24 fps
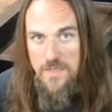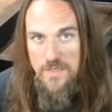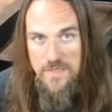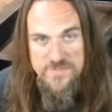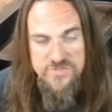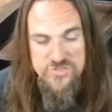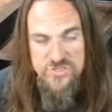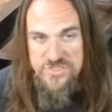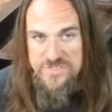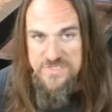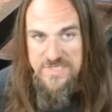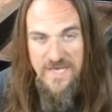It's
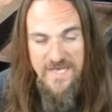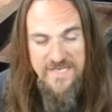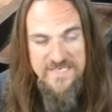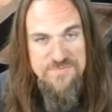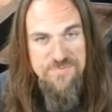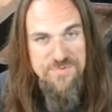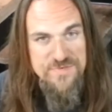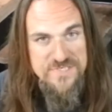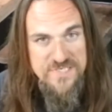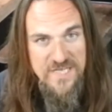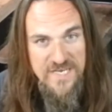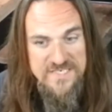just not as
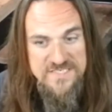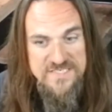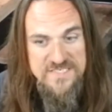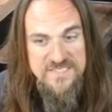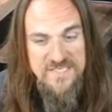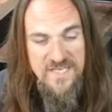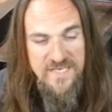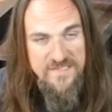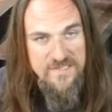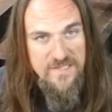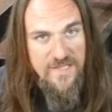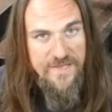precise as
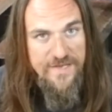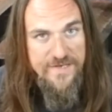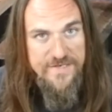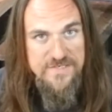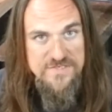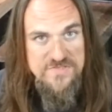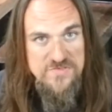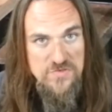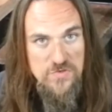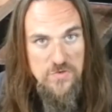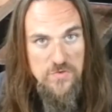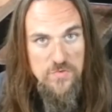I'd like.
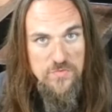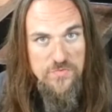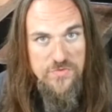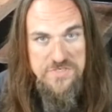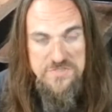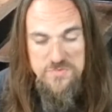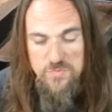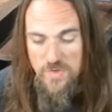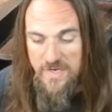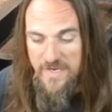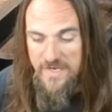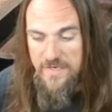So
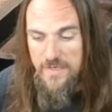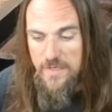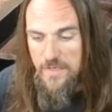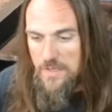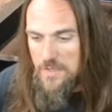this way,